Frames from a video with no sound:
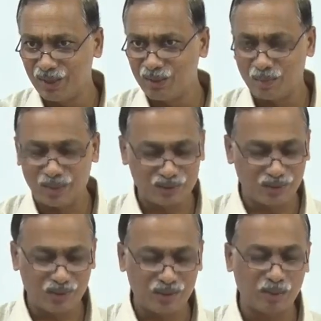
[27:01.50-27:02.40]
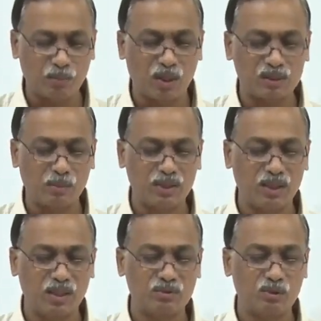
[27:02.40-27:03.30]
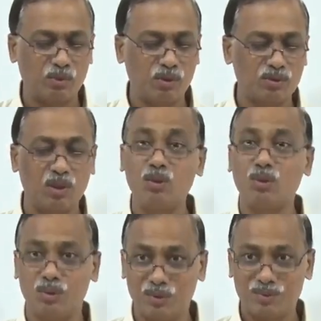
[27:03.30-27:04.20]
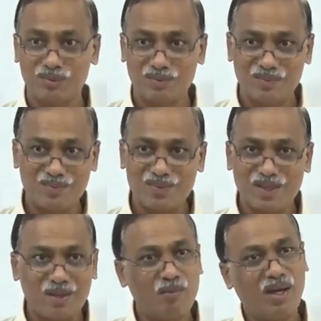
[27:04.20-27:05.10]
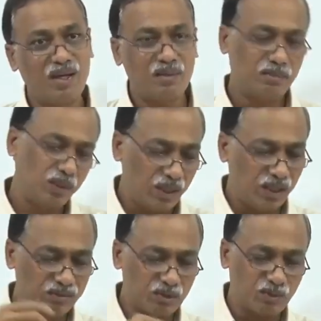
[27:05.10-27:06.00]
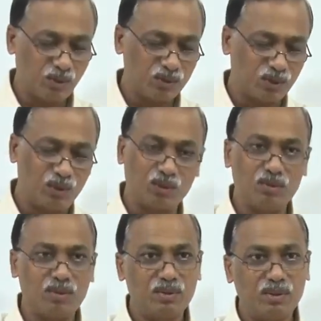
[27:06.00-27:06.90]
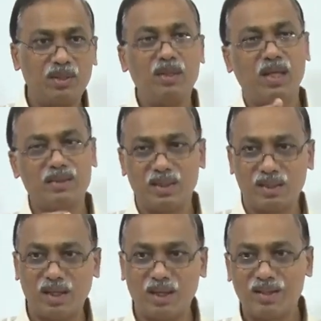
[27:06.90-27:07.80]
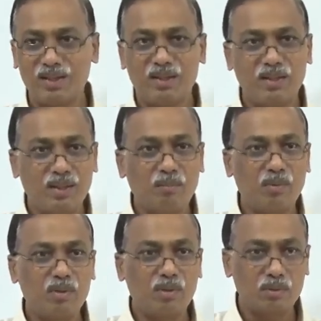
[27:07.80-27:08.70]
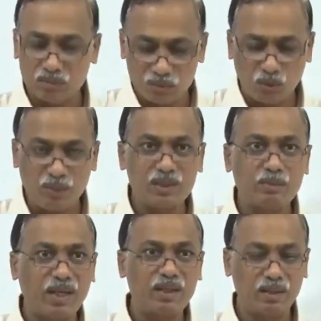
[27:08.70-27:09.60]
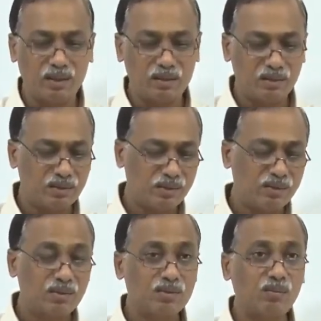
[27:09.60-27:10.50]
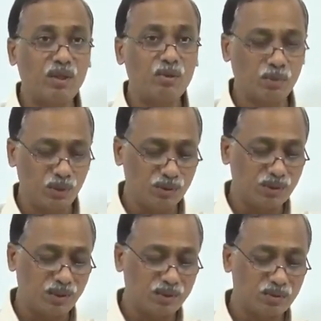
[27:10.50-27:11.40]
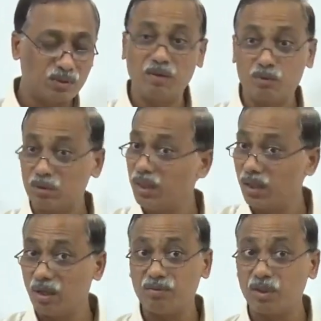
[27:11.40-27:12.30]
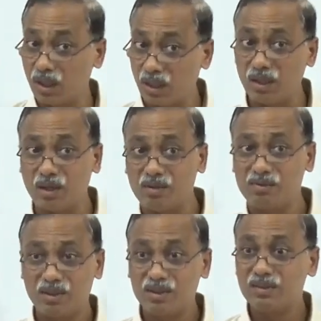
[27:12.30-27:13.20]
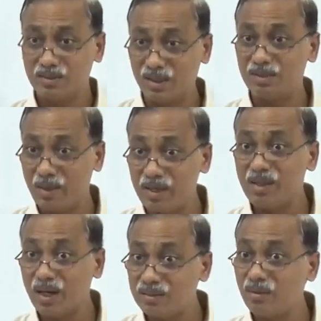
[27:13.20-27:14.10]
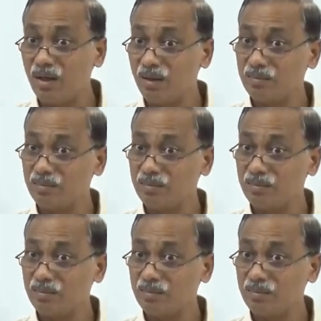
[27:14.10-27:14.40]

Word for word: in your batch only that production manager loves to produce Alto. Why? I mean, he loves to produce Alto. He likes that car. But nobody is buying it. Why to produce it? So you have to think of or take care of sales manager as well.